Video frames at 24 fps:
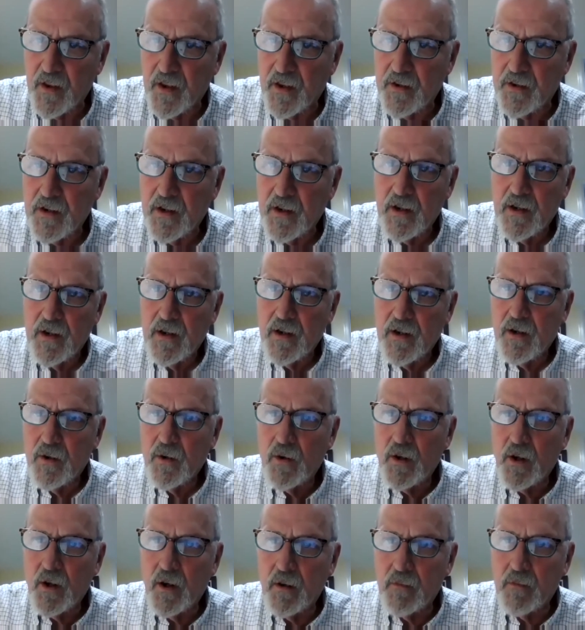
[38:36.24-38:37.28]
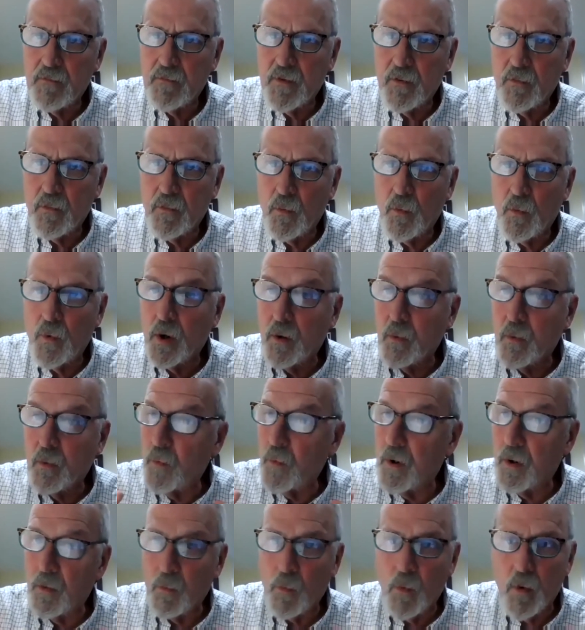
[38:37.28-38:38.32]
that we're
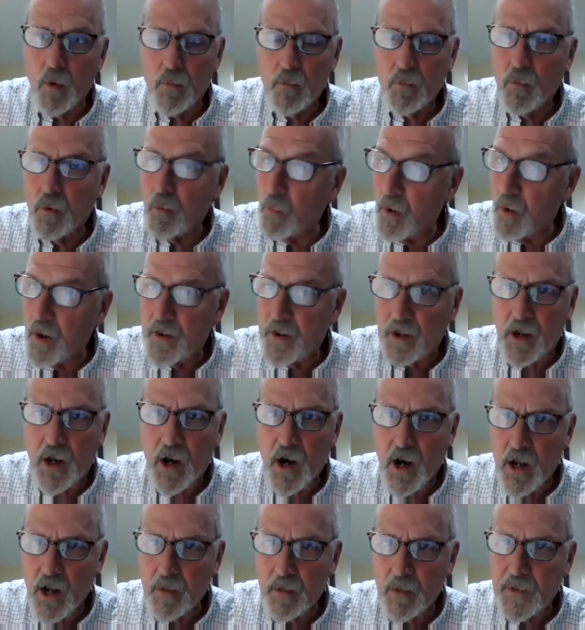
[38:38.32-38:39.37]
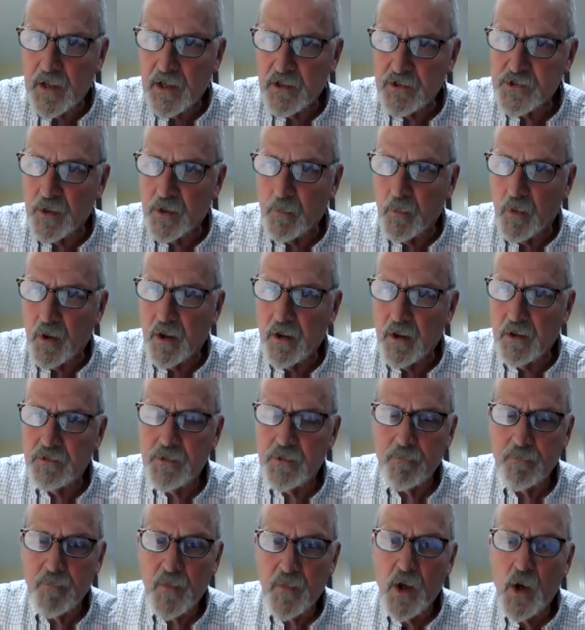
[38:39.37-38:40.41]
one economy in some
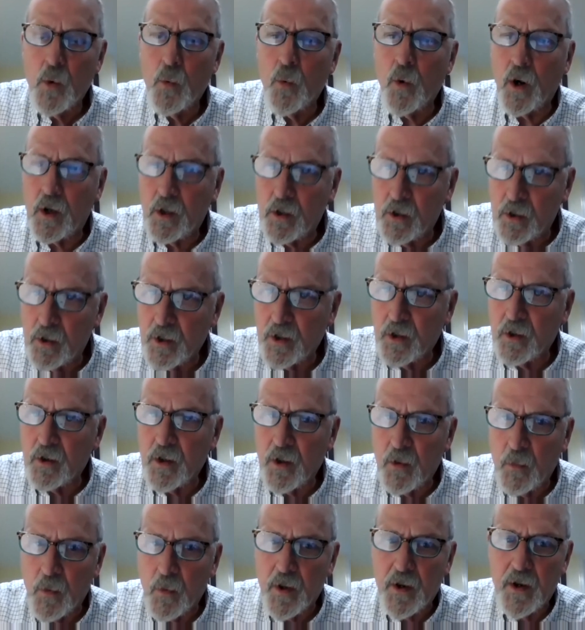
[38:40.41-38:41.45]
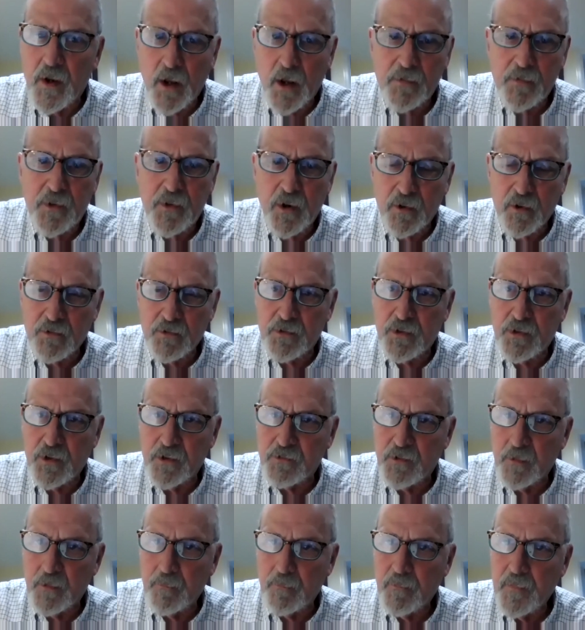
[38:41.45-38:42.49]
ways. We're clearly one healthcare
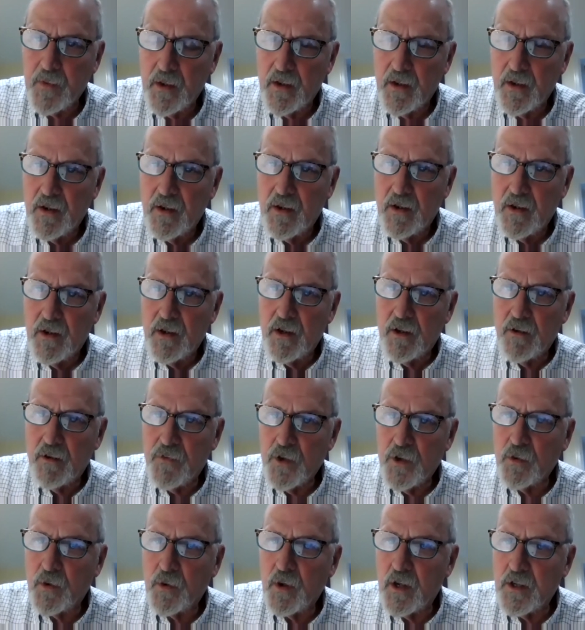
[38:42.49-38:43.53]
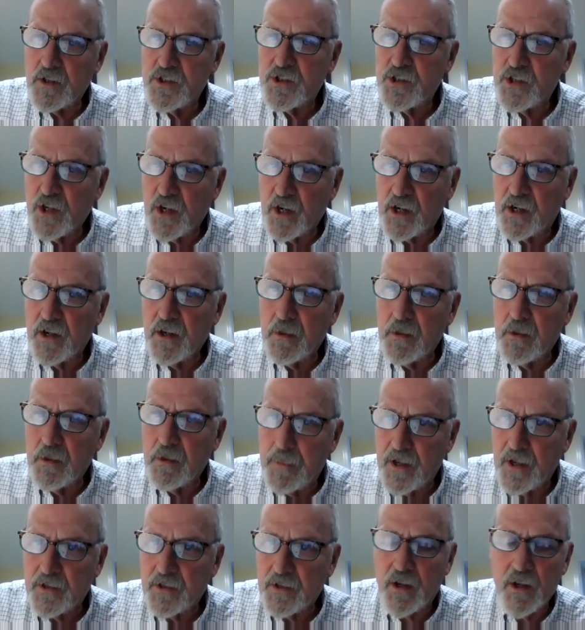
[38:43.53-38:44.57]
system. If you get sick in
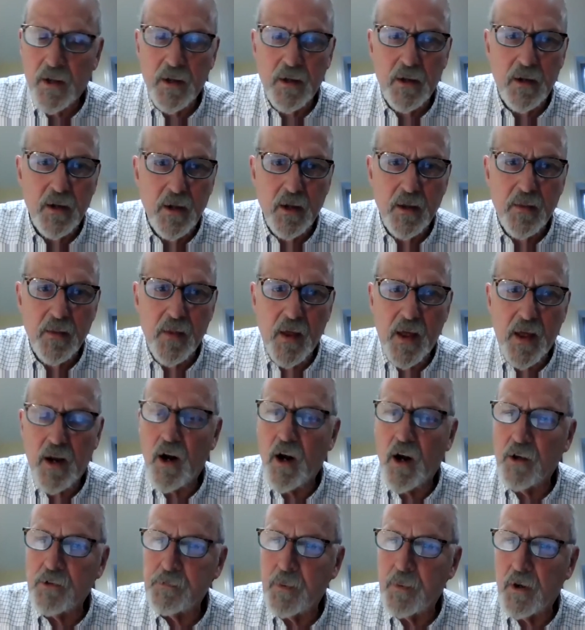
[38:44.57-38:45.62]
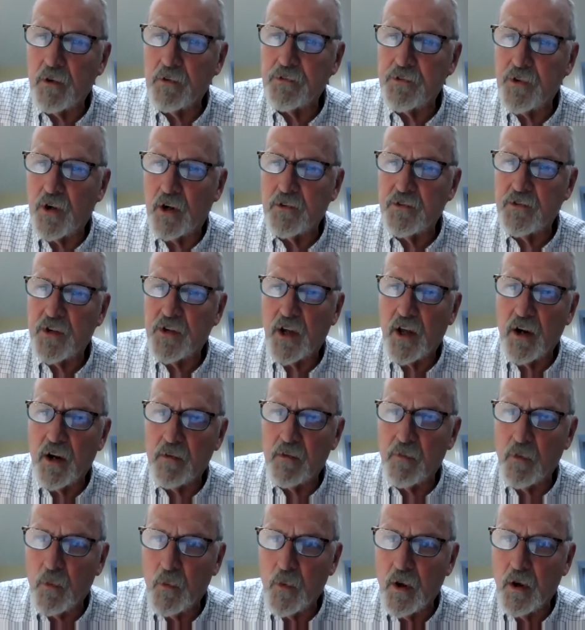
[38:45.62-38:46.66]
Pitkin and that hospital starts to get
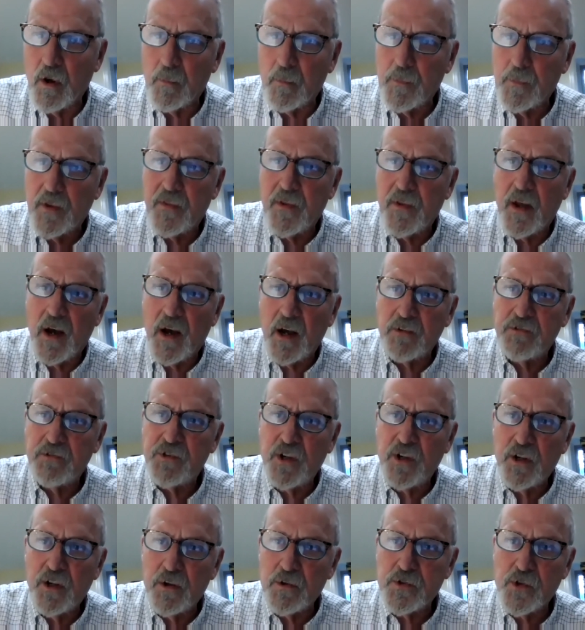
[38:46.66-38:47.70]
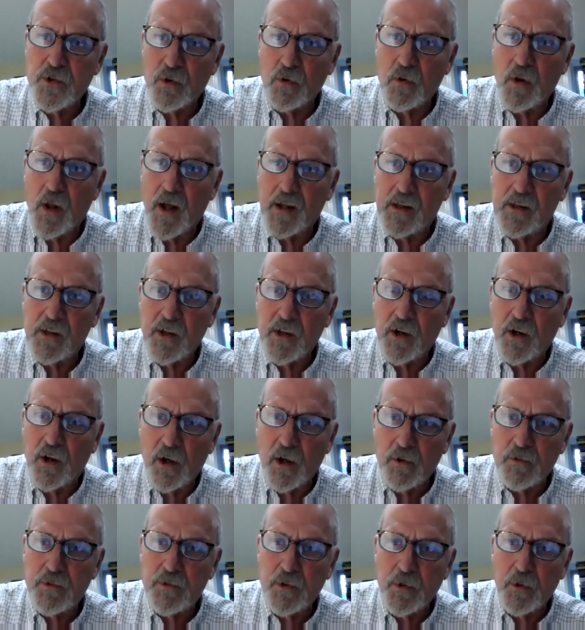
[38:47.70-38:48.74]
overwhelmed, the ICUs you're likely to
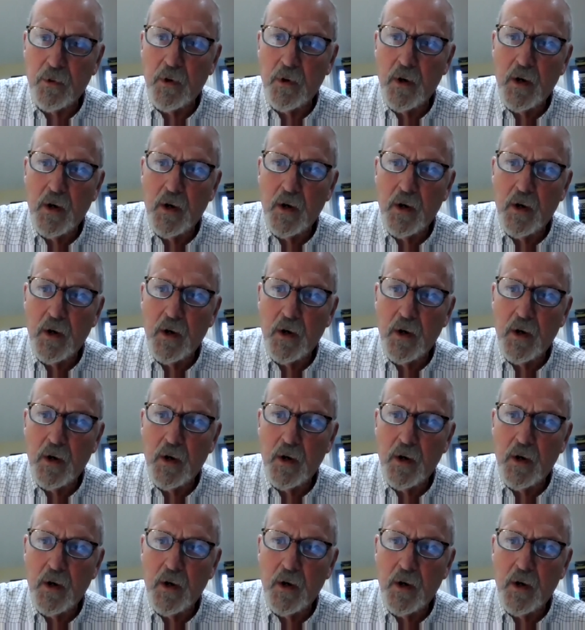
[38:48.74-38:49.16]
go to